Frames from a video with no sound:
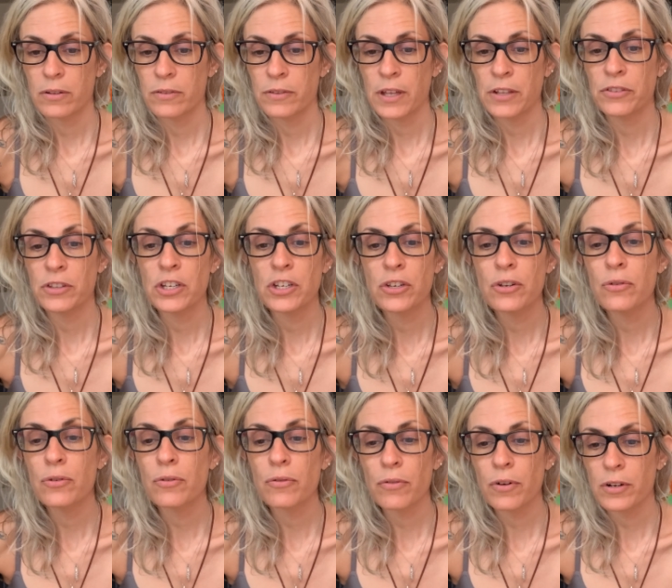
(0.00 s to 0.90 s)
that the
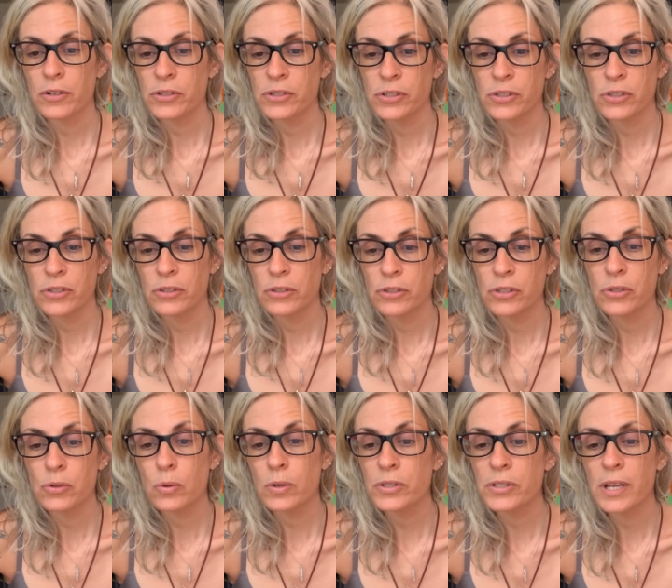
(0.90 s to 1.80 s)
universe,
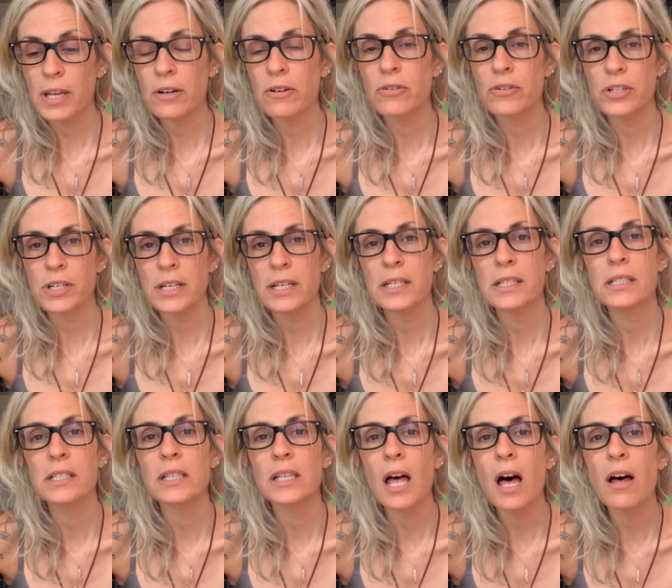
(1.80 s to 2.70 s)
source energy
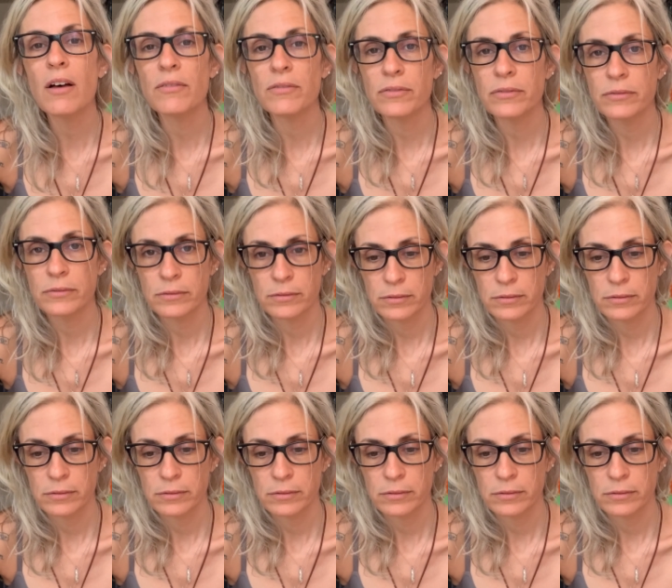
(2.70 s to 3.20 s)
is love